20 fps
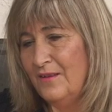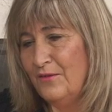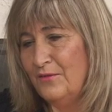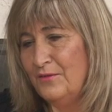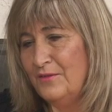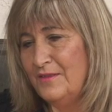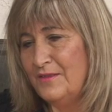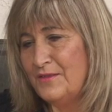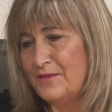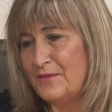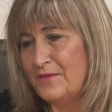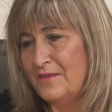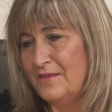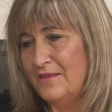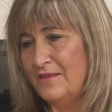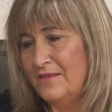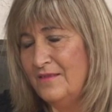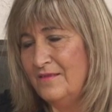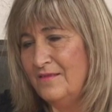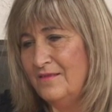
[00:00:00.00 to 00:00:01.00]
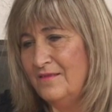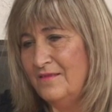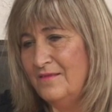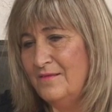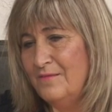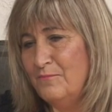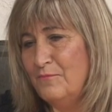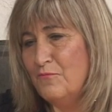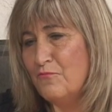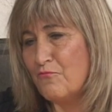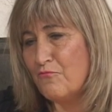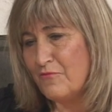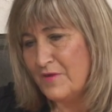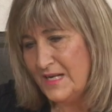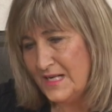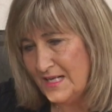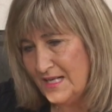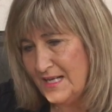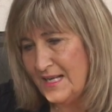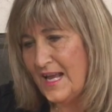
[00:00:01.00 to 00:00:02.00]
this
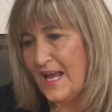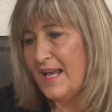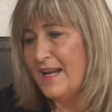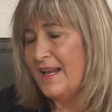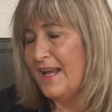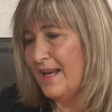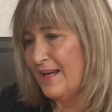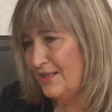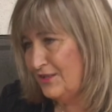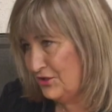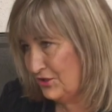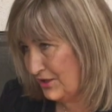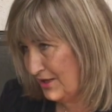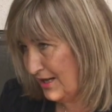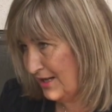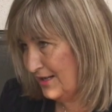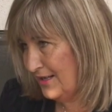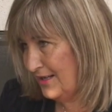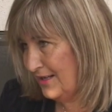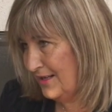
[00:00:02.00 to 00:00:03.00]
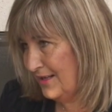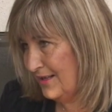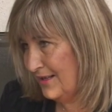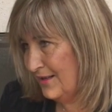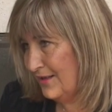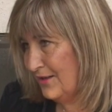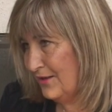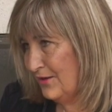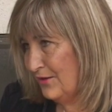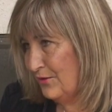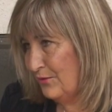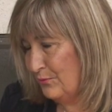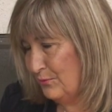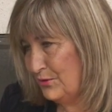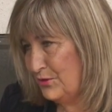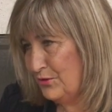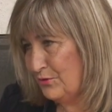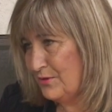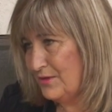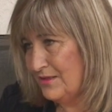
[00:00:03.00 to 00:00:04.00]
reading and educating,
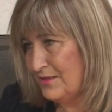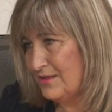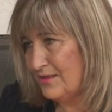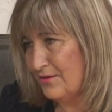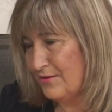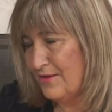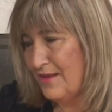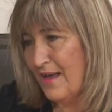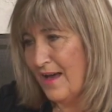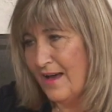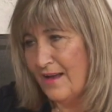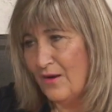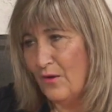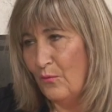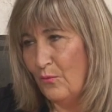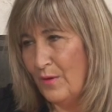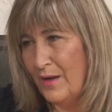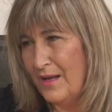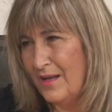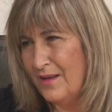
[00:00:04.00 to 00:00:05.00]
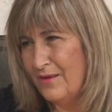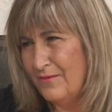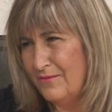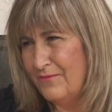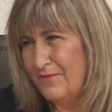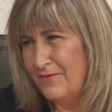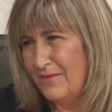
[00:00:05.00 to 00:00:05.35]
would you consider that a way of